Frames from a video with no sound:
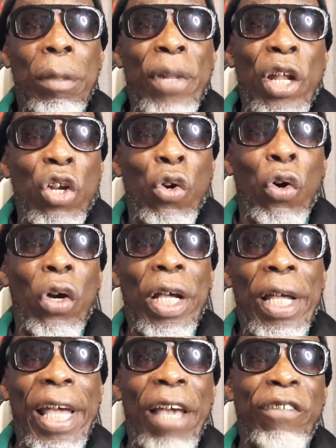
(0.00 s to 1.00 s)
I don't know
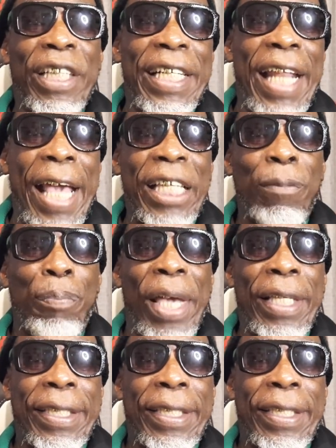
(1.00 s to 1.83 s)
if she did expect,